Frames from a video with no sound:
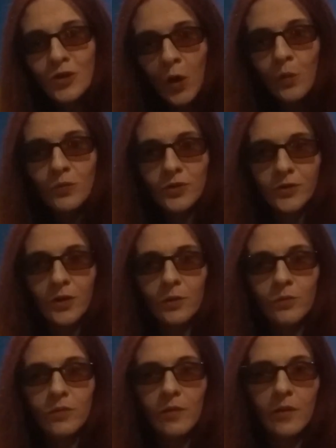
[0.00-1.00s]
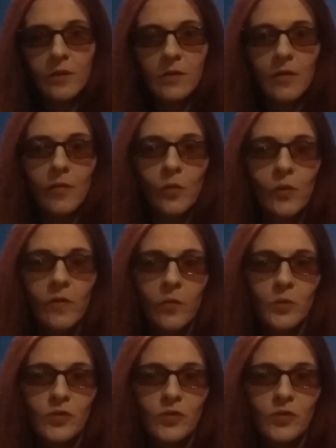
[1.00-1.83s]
don't know the source.